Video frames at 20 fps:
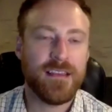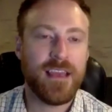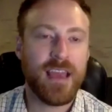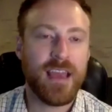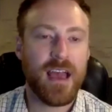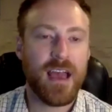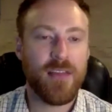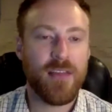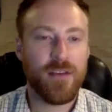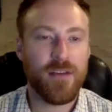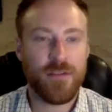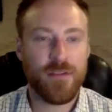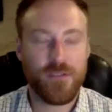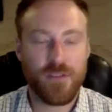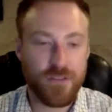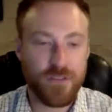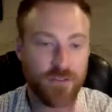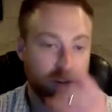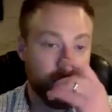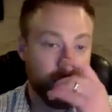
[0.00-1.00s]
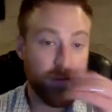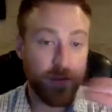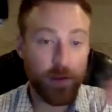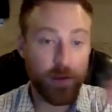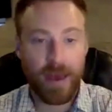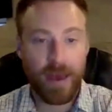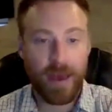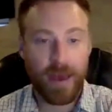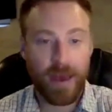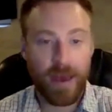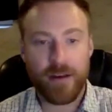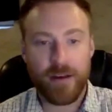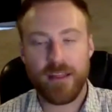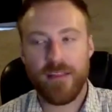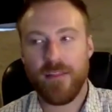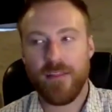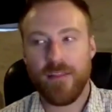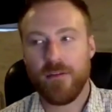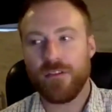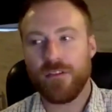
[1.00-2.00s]
Yeah, there's a Street View add-on,
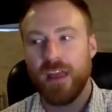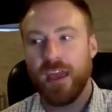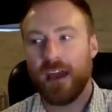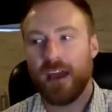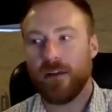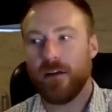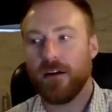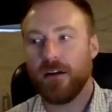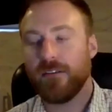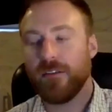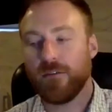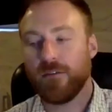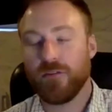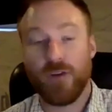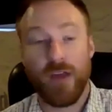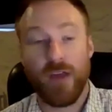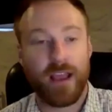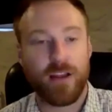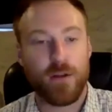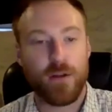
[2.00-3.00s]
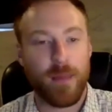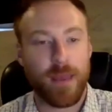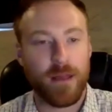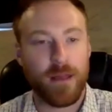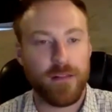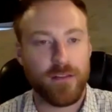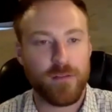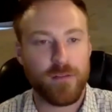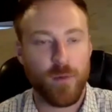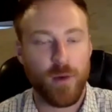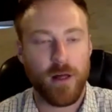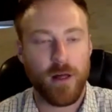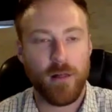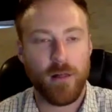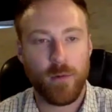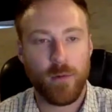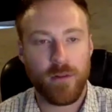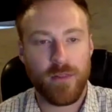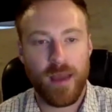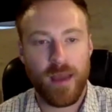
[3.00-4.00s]
and then there's an add-on to track your mail as well,
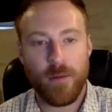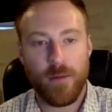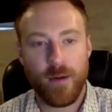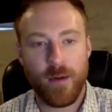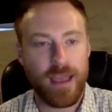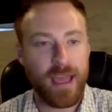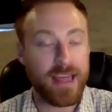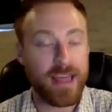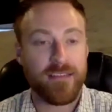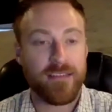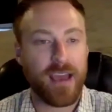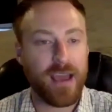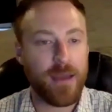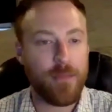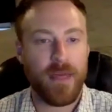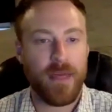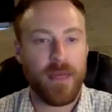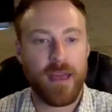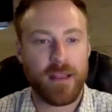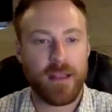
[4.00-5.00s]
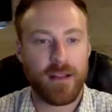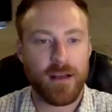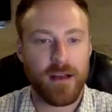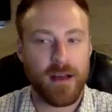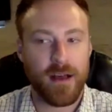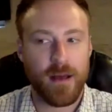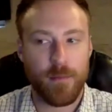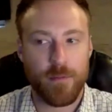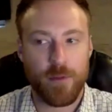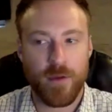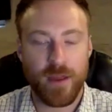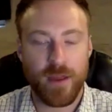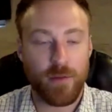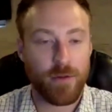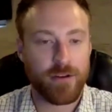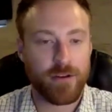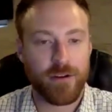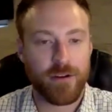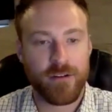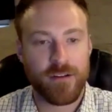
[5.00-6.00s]
where that way, anytime that you get a
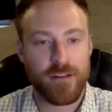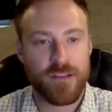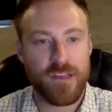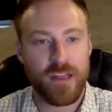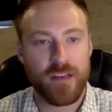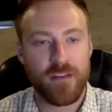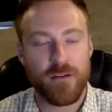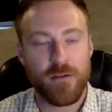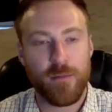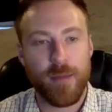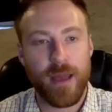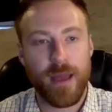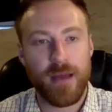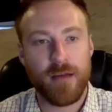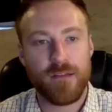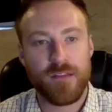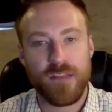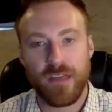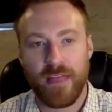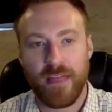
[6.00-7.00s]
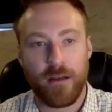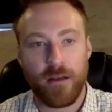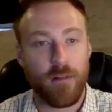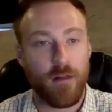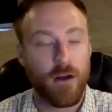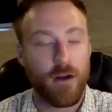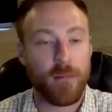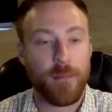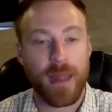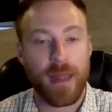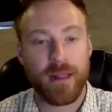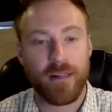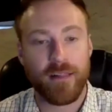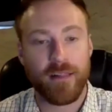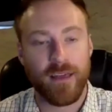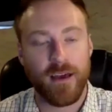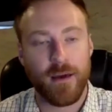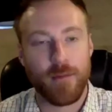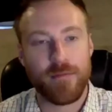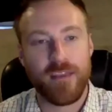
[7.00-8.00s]
return to sender bounce, like that'll
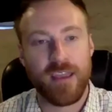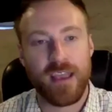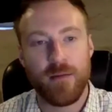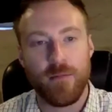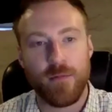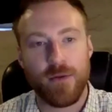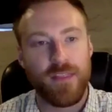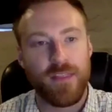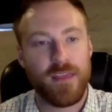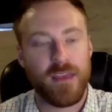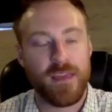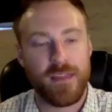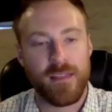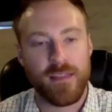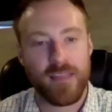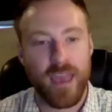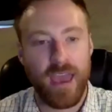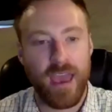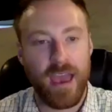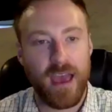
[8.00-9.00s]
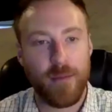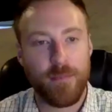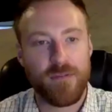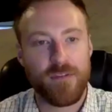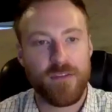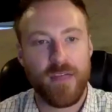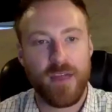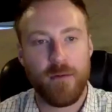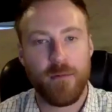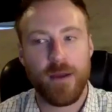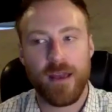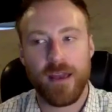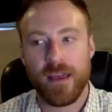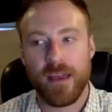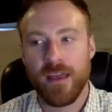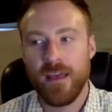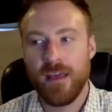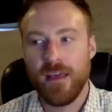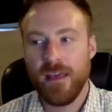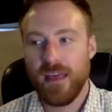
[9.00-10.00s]
automatically update within the app. So that
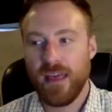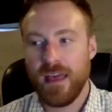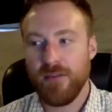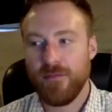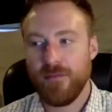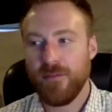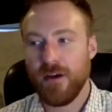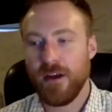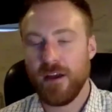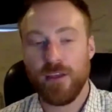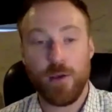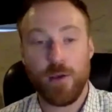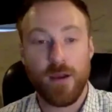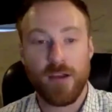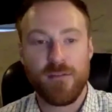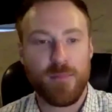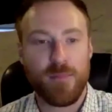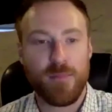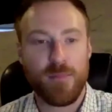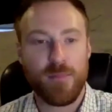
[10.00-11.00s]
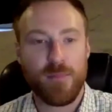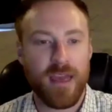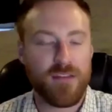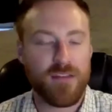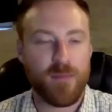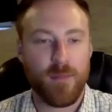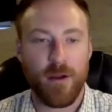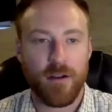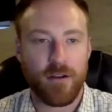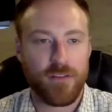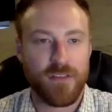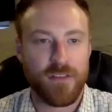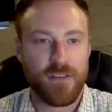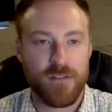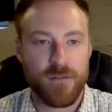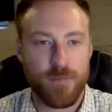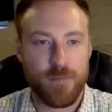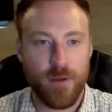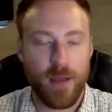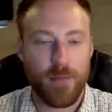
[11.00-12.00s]
way, if USPS marks
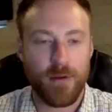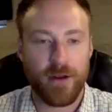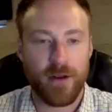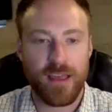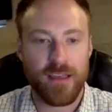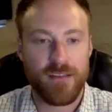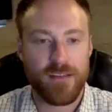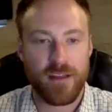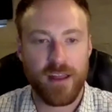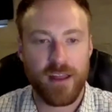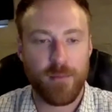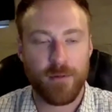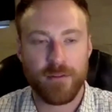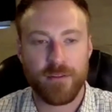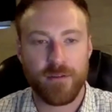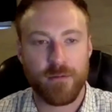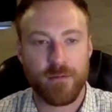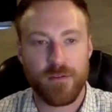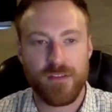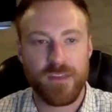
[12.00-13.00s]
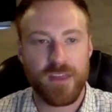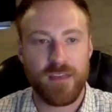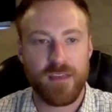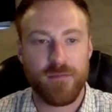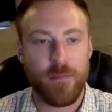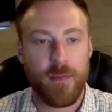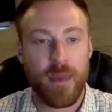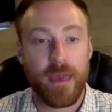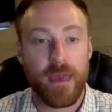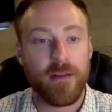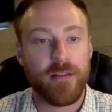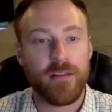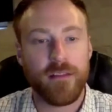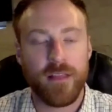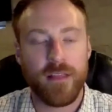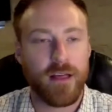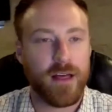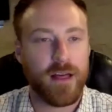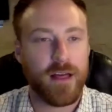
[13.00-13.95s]
this property as unable to receive mail,